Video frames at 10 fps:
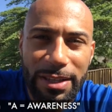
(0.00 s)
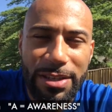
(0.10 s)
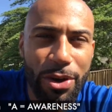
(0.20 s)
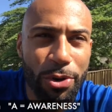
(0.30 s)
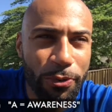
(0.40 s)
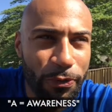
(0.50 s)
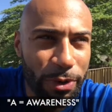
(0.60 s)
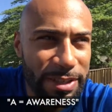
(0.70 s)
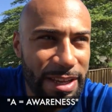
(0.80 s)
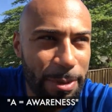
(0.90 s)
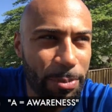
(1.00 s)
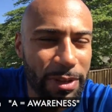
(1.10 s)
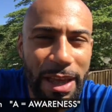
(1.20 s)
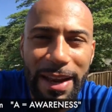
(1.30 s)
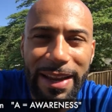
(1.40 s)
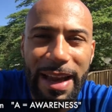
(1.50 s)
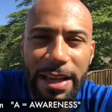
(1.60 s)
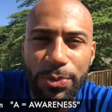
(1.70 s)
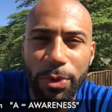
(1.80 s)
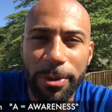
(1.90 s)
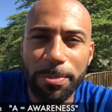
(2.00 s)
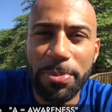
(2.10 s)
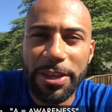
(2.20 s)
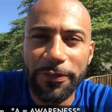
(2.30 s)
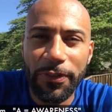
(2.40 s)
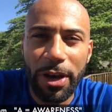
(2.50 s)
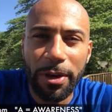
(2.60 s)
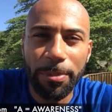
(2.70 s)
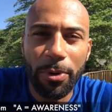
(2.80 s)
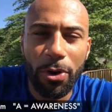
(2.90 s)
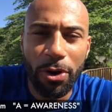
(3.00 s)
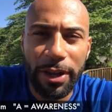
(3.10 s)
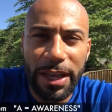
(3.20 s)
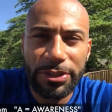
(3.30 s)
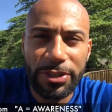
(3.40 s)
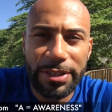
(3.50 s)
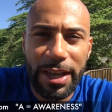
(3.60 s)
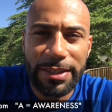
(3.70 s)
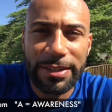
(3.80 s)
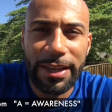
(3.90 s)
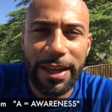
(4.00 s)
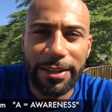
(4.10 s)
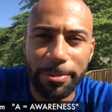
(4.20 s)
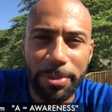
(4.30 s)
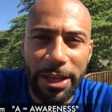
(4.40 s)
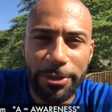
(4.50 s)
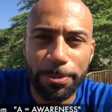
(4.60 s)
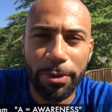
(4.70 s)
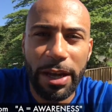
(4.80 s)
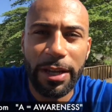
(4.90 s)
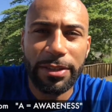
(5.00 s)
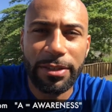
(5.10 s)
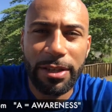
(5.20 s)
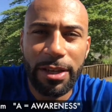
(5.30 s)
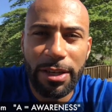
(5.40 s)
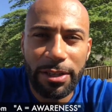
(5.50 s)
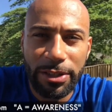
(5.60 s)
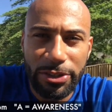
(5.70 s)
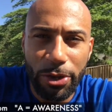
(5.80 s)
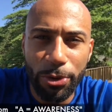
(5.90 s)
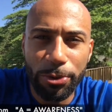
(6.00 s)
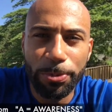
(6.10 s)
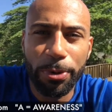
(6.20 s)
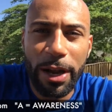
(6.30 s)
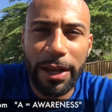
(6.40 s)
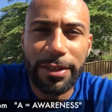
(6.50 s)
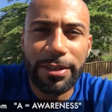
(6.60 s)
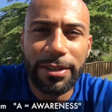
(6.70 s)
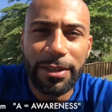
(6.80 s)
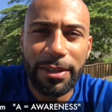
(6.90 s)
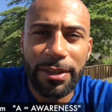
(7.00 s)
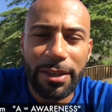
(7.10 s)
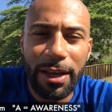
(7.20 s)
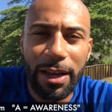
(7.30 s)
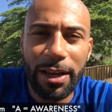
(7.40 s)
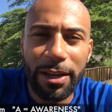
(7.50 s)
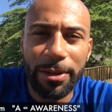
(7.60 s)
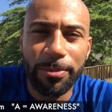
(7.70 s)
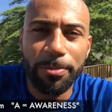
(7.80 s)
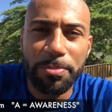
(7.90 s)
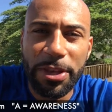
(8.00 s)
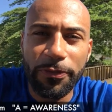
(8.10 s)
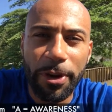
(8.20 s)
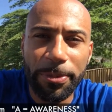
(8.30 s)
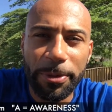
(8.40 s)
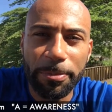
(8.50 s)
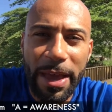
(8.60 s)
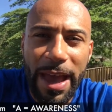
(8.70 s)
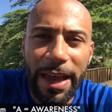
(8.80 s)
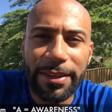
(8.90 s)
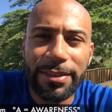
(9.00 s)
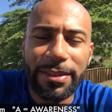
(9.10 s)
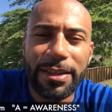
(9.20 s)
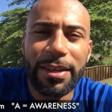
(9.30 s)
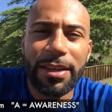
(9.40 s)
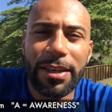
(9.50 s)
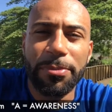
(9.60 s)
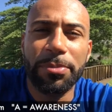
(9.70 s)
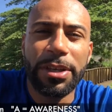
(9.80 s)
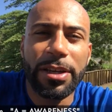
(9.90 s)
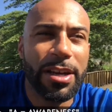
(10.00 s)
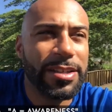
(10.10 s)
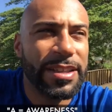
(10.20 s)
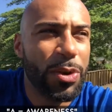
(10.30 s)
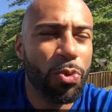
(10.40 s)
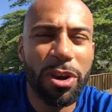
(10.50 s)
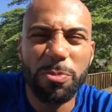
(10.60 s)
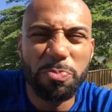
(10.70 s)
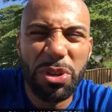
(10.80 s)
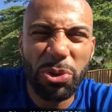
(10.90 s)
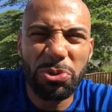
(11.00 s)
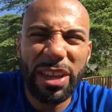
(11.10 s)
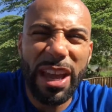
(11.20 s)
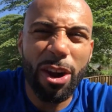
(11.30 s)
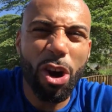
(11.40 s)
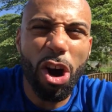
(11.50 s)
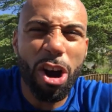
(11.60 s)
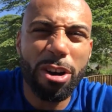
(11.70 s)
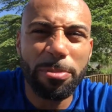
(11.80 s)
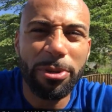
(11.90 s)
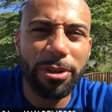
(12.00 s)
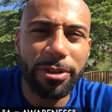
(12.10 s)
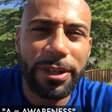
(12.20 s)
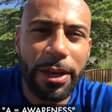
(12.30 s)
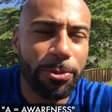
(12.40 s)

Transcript: So, for example, a lot of guys want to beef up on exercises like the bench press, the shoulder press, beef up their backs, because they want to build that armor, that